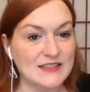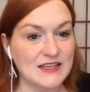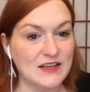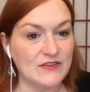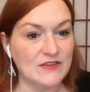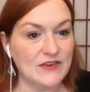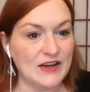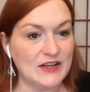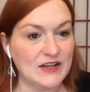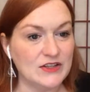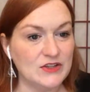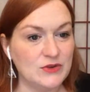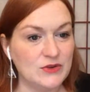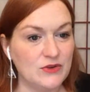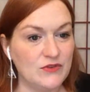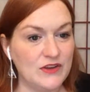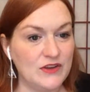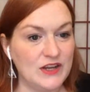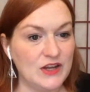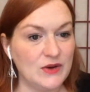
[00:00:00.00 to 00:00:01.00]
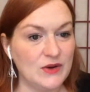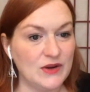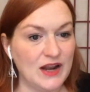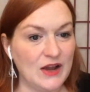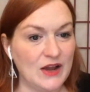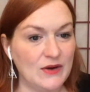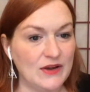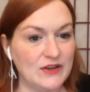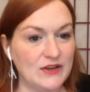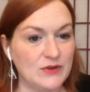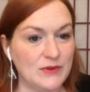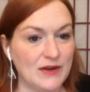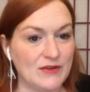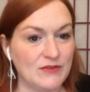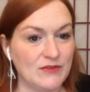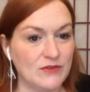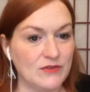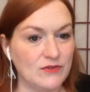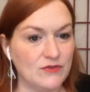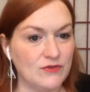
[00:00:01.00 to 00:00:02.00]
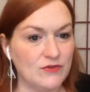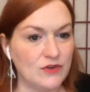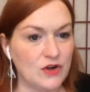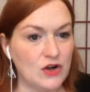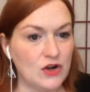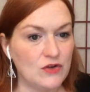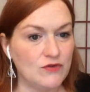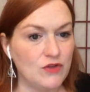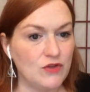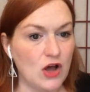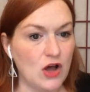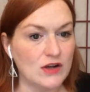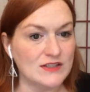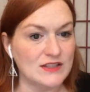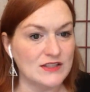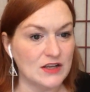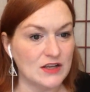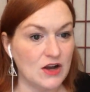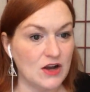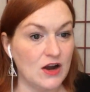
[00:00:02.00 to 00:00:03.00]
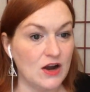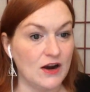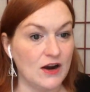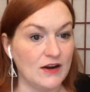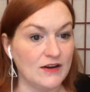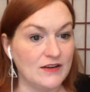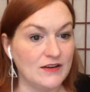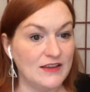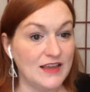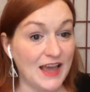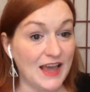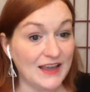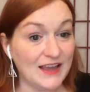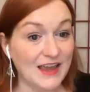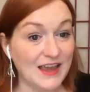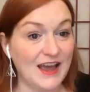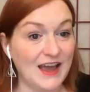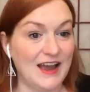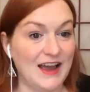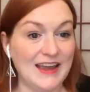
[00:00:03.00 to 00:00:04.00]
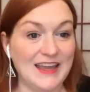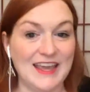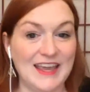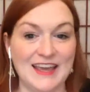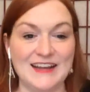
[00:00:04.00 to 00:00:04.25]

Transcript: I can do a video on how I do I uh, vlogs in the car. Yeah, yeah, I can.